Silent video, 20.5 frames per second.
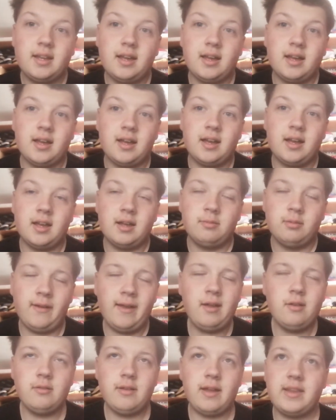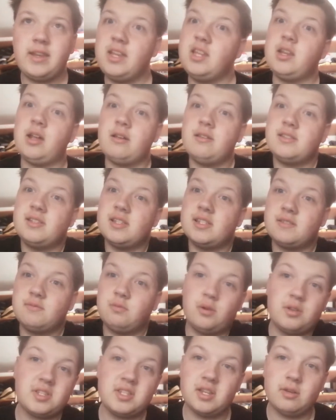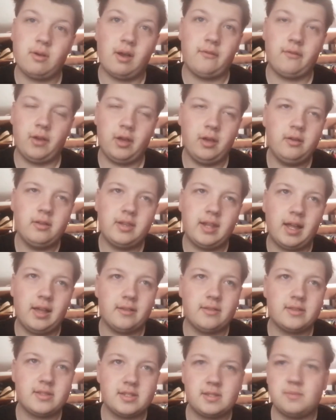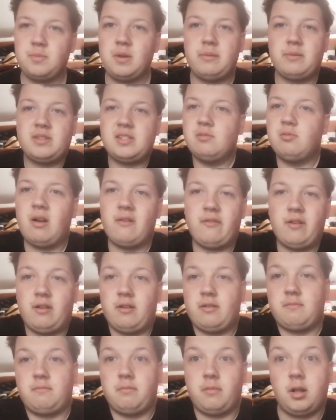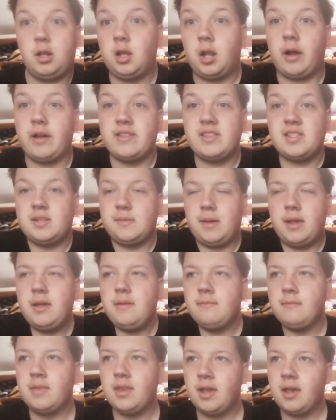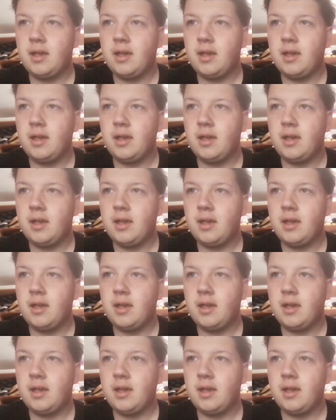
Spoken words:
Without any notice whatsoever, and that BBC Weather lied to me,